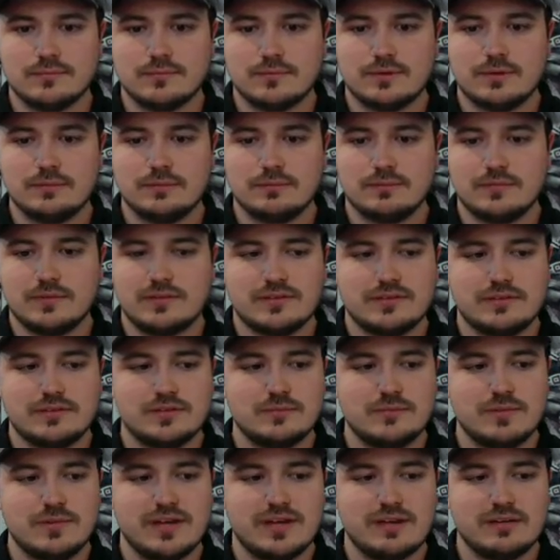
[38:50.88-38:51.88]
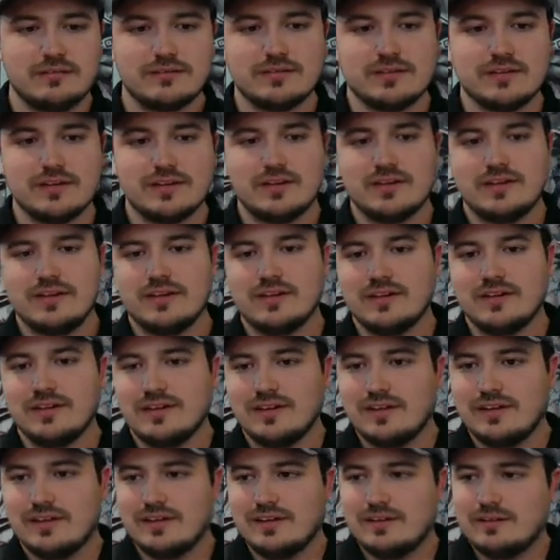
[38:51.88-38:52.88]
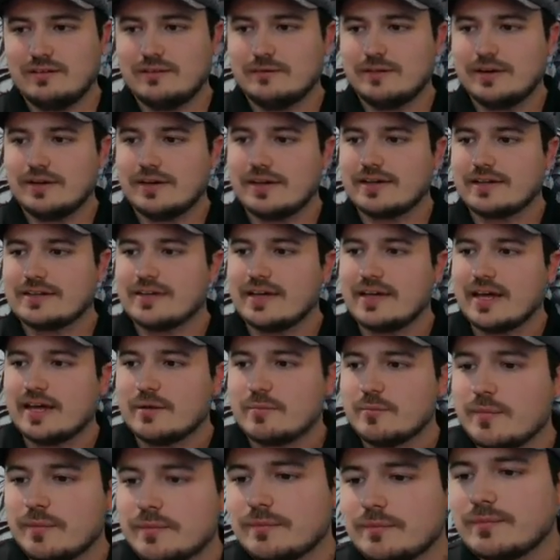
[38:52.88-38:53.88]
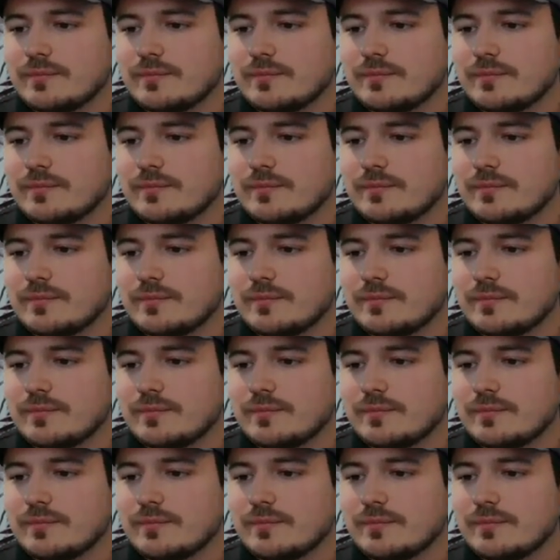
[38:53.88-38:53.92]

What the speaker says: Oh, that's too bad. Ran out of time.